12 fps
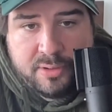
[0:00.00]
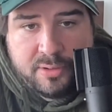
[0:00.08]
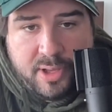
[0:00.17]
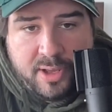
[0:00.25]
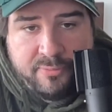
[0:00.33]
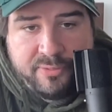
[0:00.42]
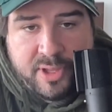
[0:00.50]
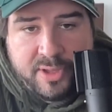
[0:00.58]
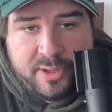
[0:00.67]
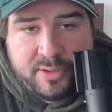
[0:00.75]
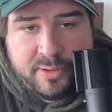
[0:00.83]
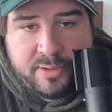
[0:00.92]
of
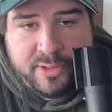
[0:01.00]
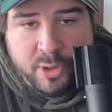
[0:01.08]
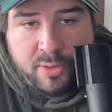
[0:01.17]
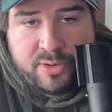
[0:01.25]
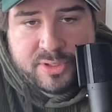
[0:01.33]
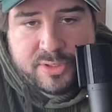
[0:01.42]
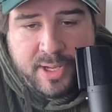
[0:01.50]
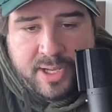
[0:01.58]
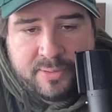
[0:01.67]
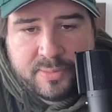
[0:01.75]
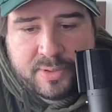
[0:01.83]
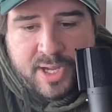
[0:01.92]
the orders
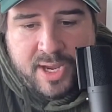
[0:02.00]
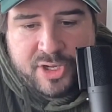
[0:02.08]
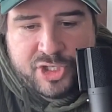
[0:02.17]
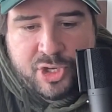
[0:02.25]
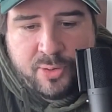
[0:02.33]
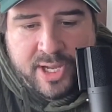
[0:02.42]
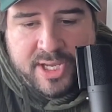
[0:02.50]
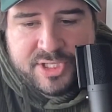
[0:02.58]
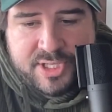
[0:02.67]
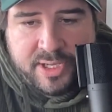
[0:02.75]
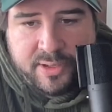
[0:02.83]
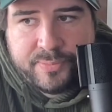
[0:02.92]
and kind of
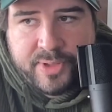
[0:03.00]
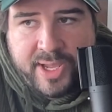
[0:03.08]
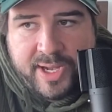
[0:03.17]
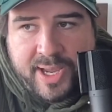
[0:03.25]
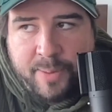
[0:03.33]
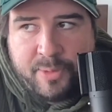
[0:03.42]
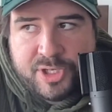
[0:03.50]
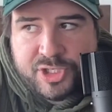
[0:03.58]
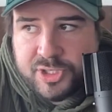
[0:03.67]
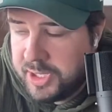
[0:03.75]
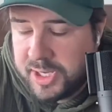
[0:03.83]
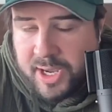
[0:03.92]
showcasing like how much